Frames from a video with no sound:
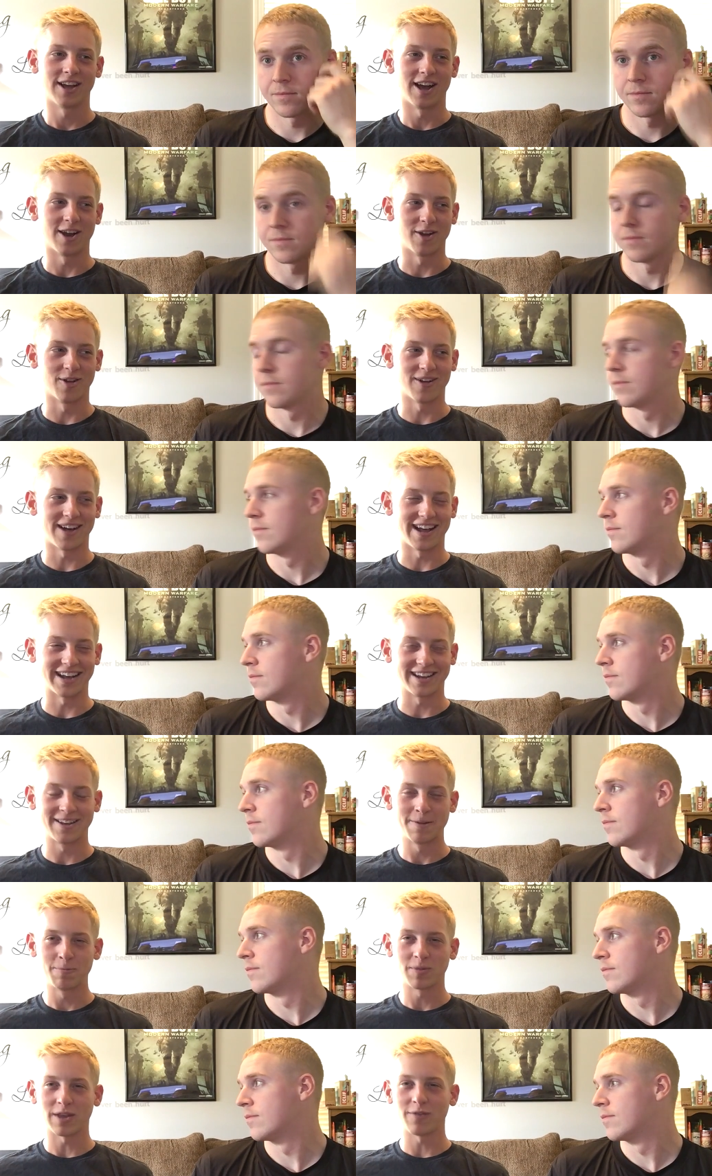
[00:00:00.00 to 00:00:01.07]
Speaker 1: I don't know, like
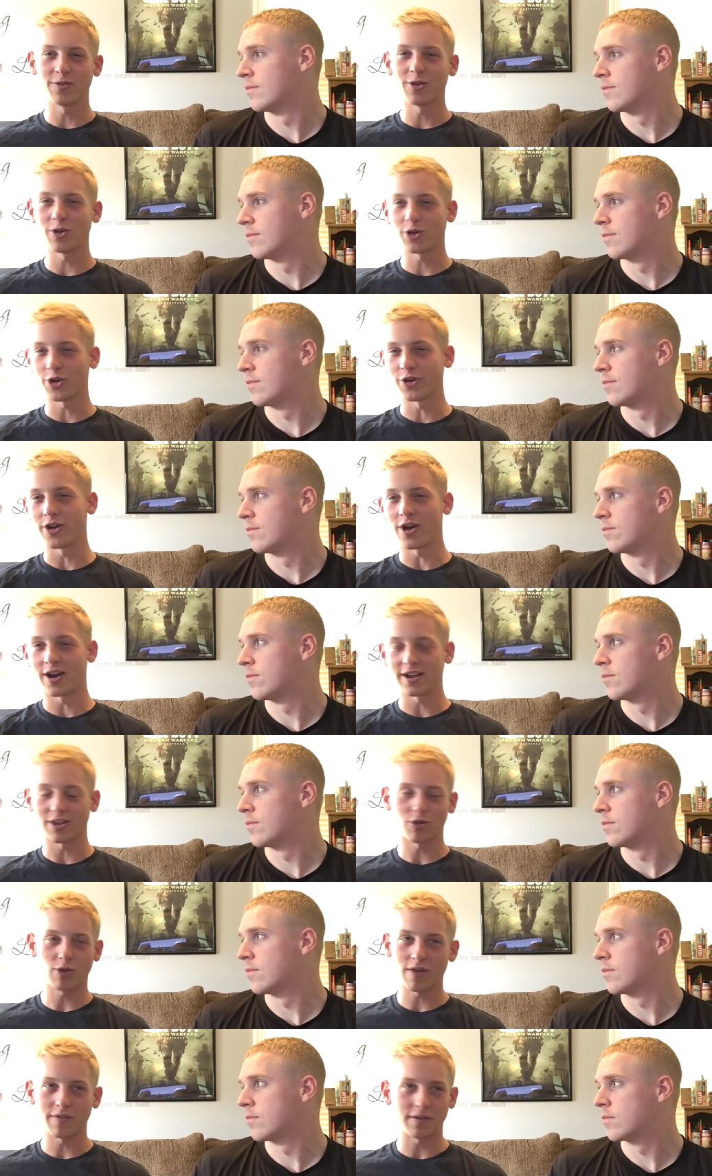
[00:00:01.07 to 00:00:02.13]
even though you're not
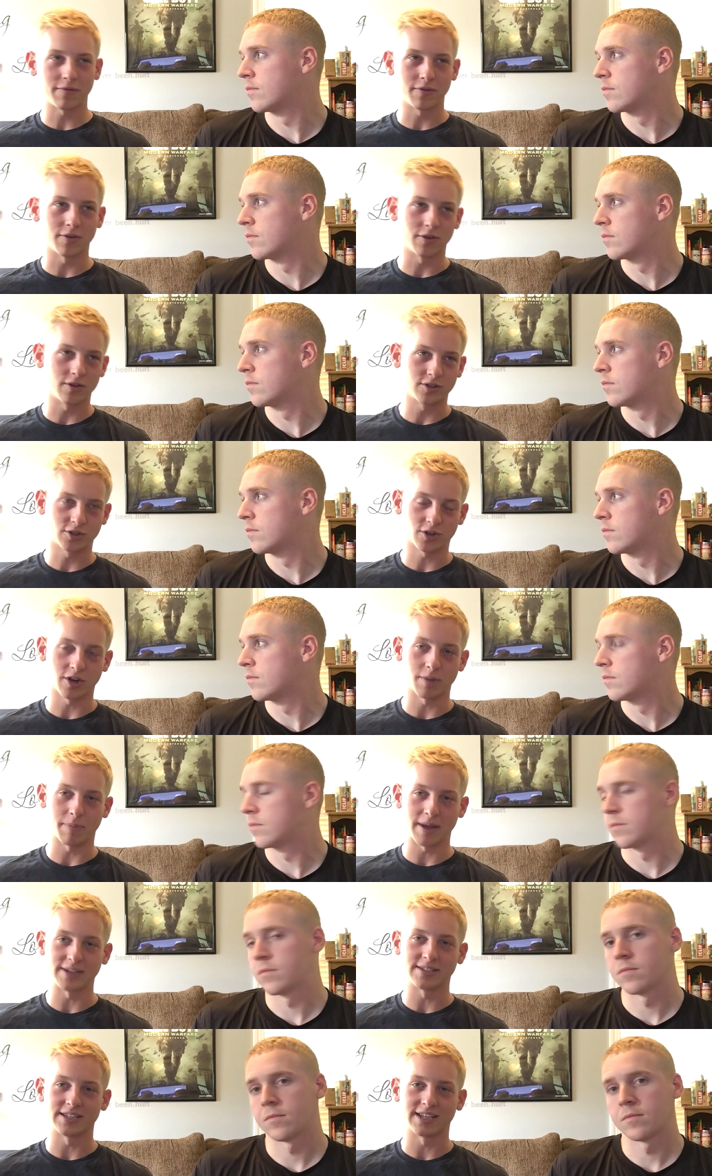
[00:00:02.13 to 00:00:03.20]
you haven't even started
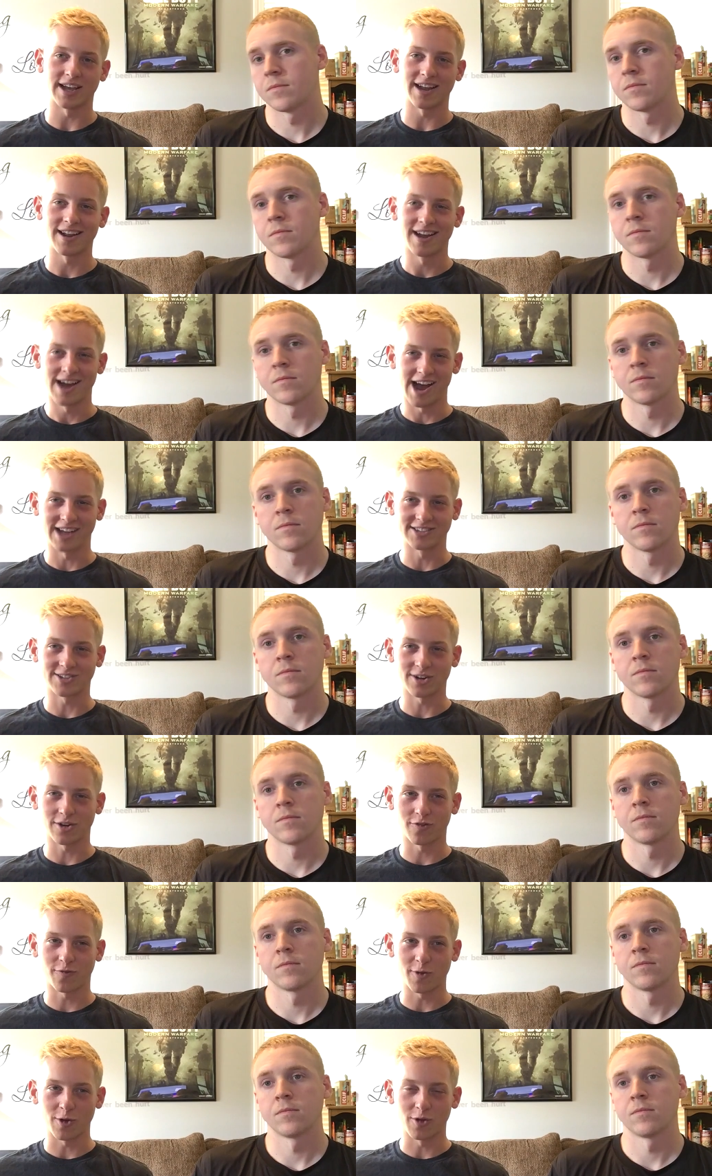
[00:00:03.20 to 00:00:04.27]
basic yet, I started
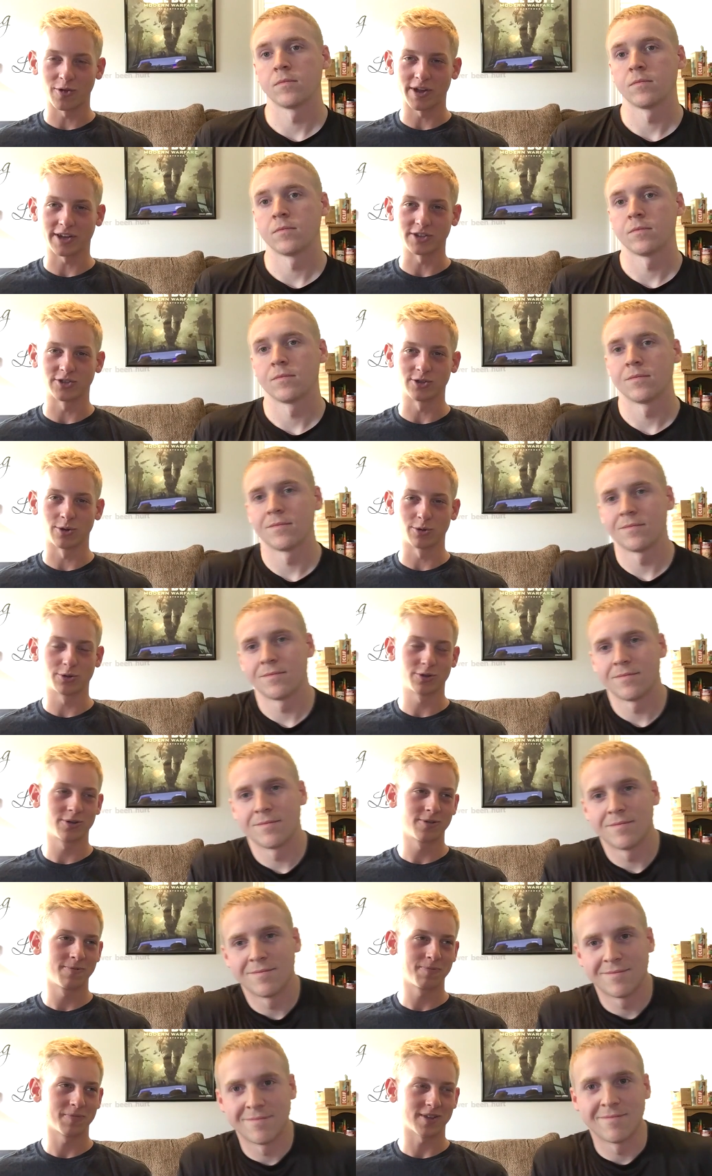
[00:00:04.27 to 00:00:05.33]
feeling like a soldier
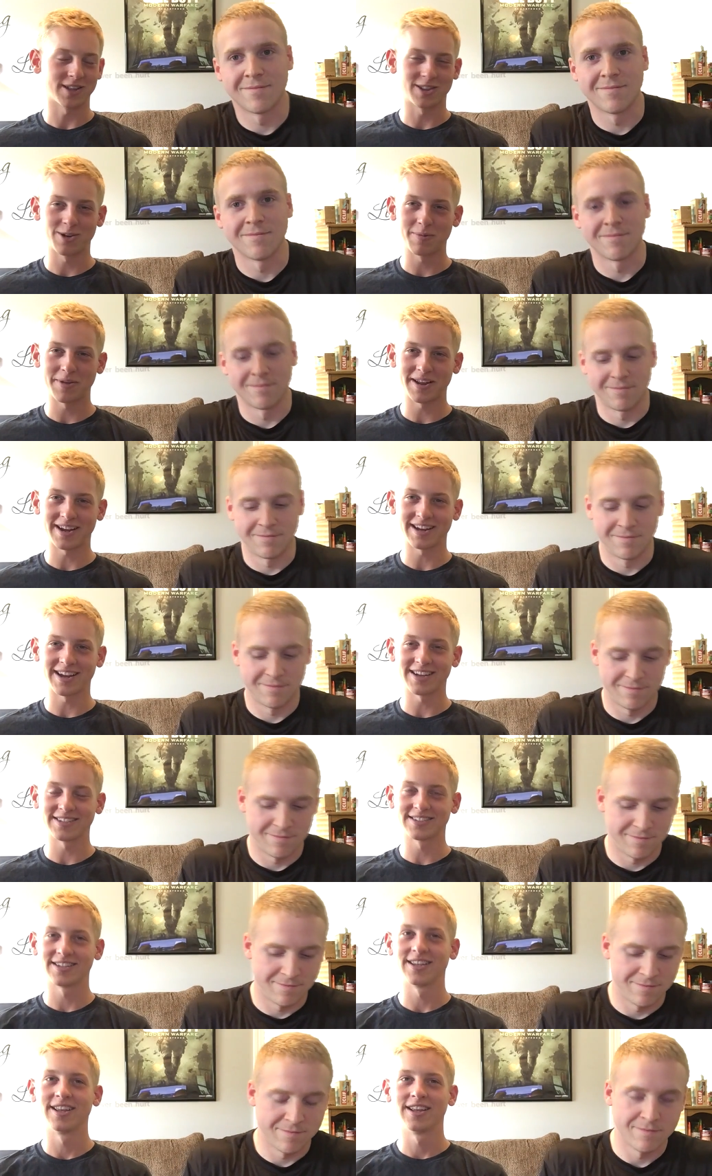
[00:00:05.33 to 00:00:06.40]
mm-hmm. a little bit, I
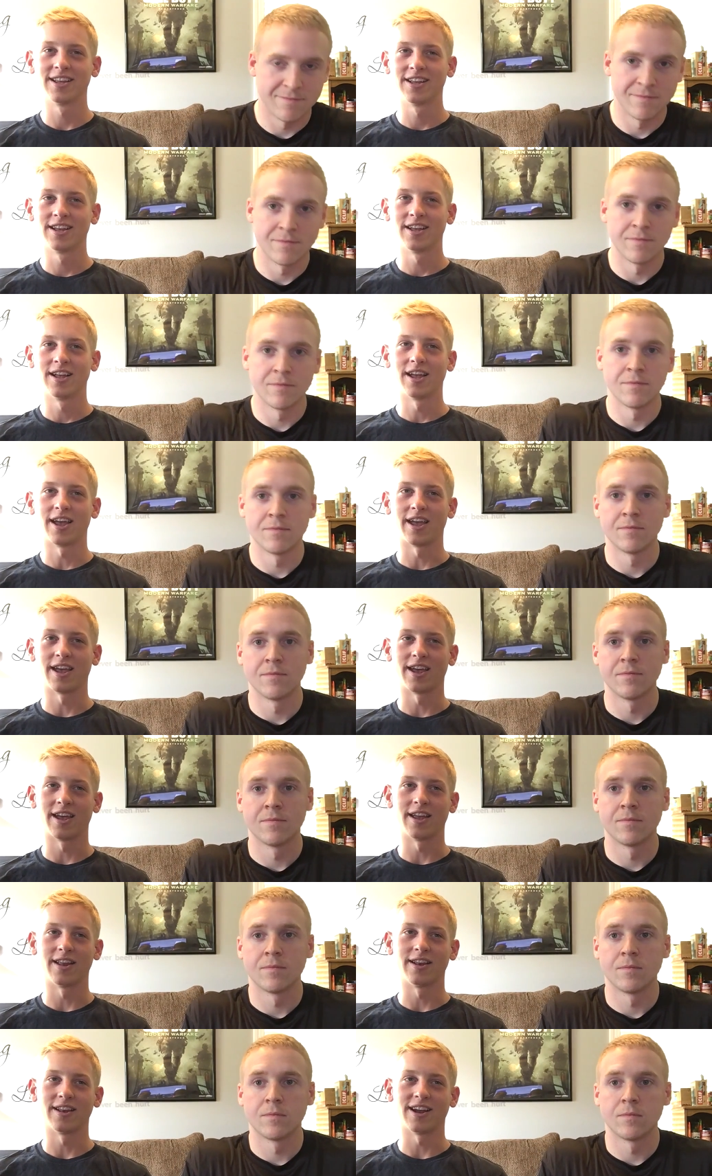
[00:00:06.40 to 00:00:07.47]
guess.
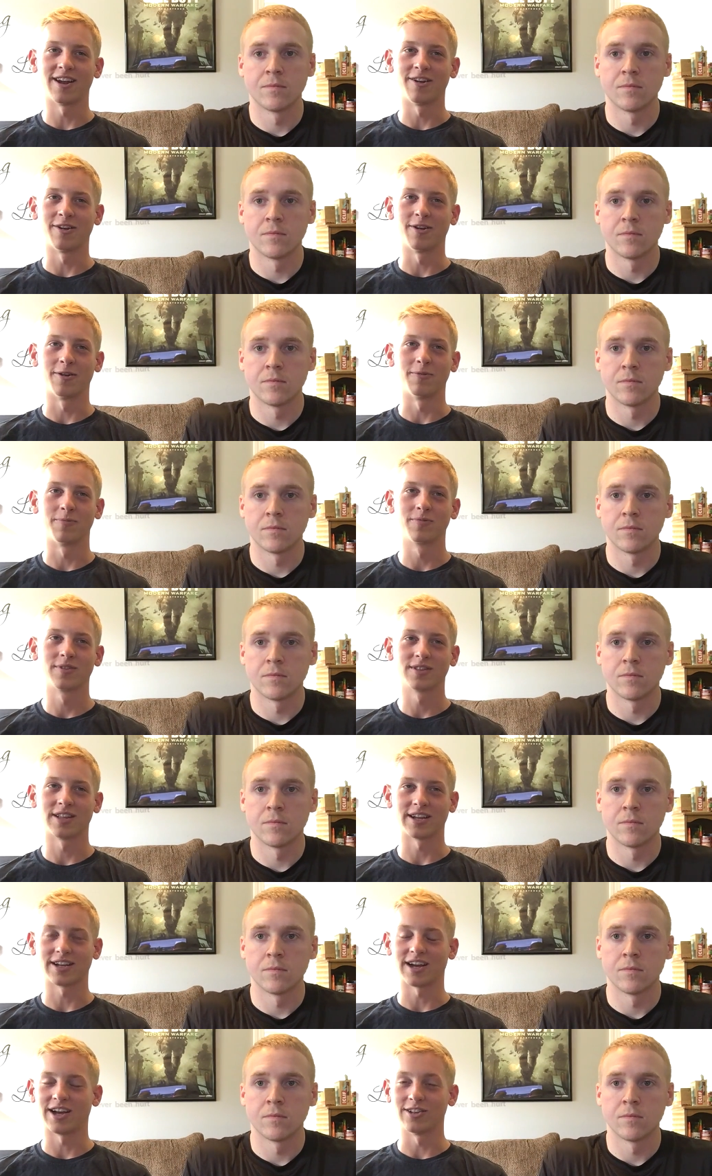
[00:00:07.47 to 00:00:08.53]
And I don't know,
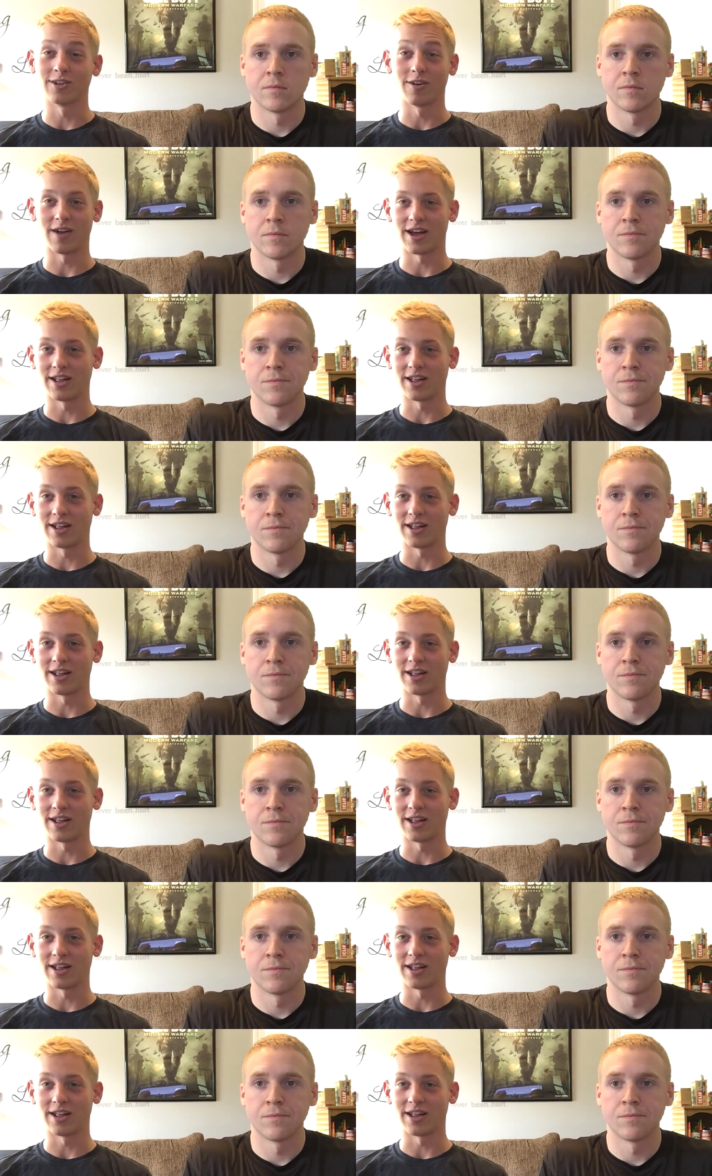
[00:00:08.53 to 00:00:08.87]
like I love,